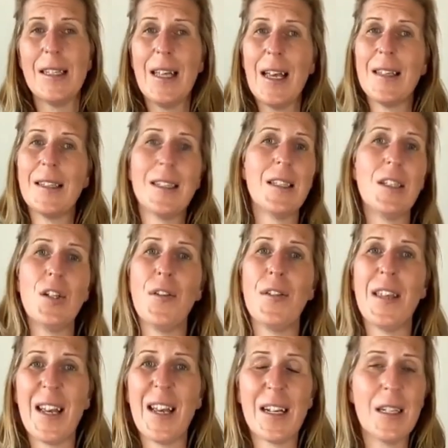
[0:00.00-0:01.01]
Yes, there's
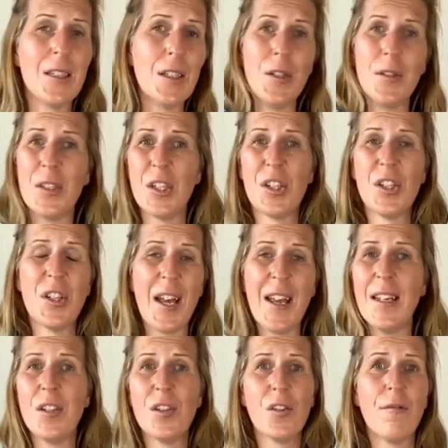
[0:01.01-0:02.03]
nothing I can do to
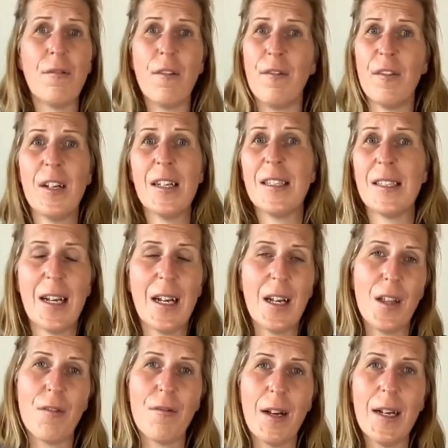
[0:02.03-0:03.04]
change or reverse the
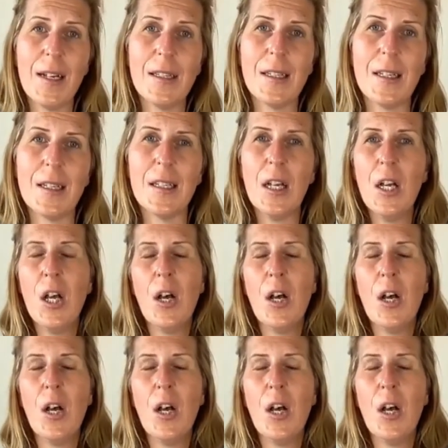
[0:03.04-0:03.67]
arthritis,